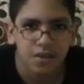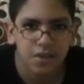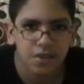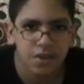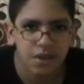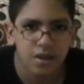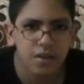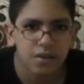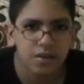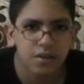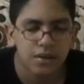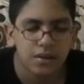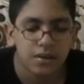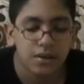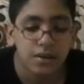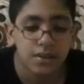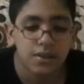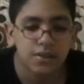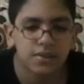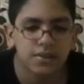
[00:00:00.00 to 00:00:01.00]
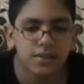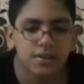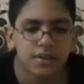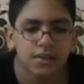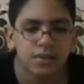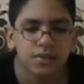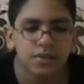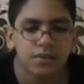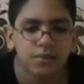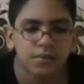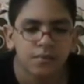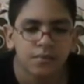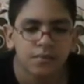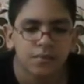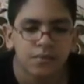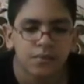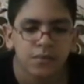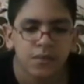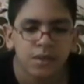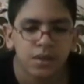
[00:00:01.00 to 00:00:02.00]
Then he said
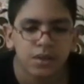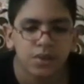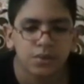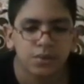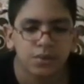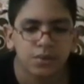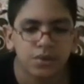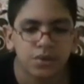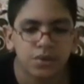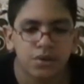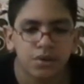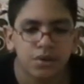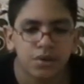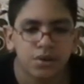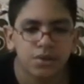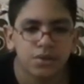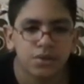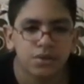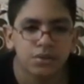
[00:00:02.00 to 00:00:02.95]
to his guards,